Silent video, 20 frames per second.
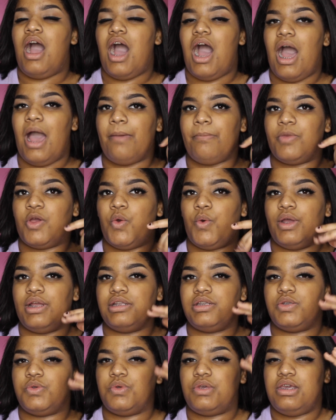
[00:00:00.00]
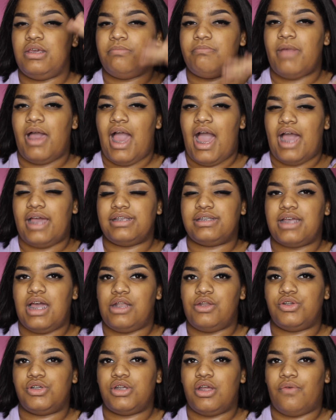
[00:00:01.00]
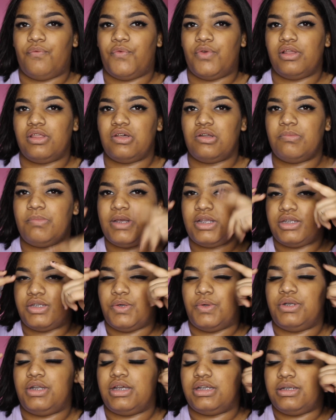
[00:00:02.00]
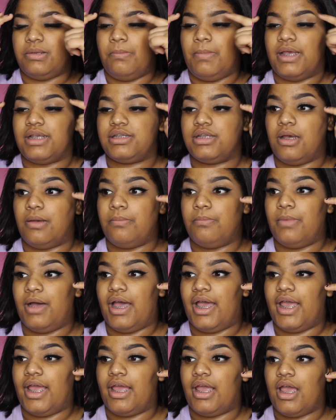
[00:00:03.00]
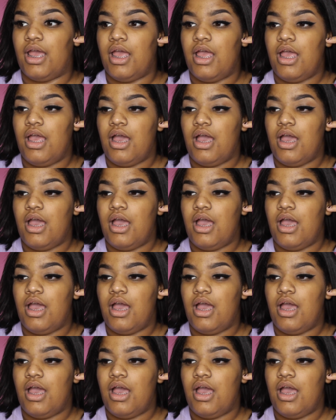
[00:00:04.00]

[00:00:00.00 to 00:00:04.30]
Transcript: I'm going to keep my eyes kind of shut for a little bit so it doesn't mess up my